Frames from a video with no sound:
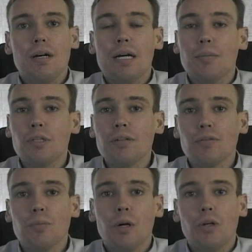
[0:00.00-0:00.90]
I'm looking
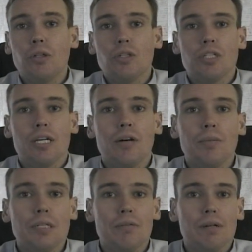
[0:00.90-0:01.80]
for partners to help
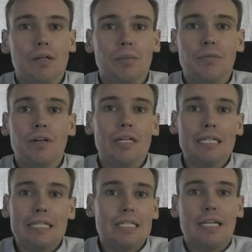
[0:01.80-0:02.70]
me develop the very
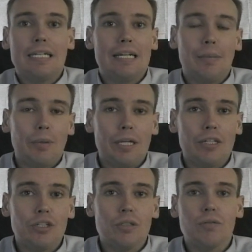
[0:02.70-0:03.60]
exciting
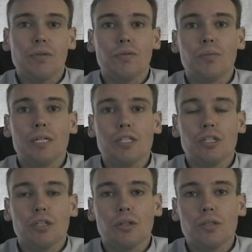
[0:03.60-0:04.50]
applications of
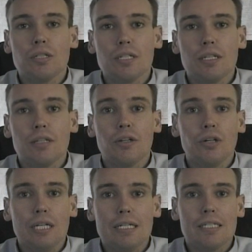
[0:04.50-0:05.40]
information currency that are
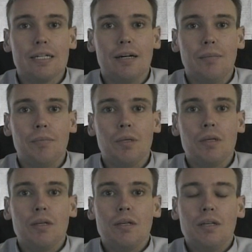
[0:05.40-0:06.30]
yet to come.
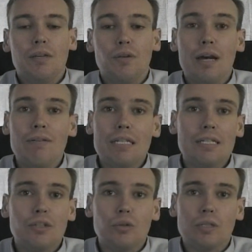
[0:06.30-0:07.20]
If you have any
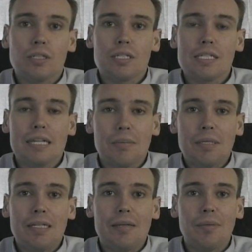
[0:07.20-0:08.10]
interest, send
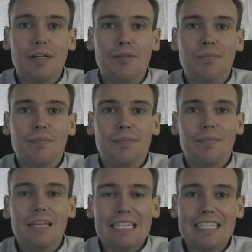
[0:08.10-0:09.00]
me an email.
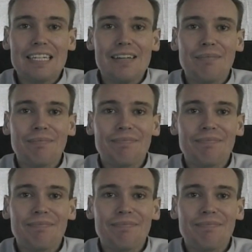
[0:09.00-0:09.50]
Thanks again.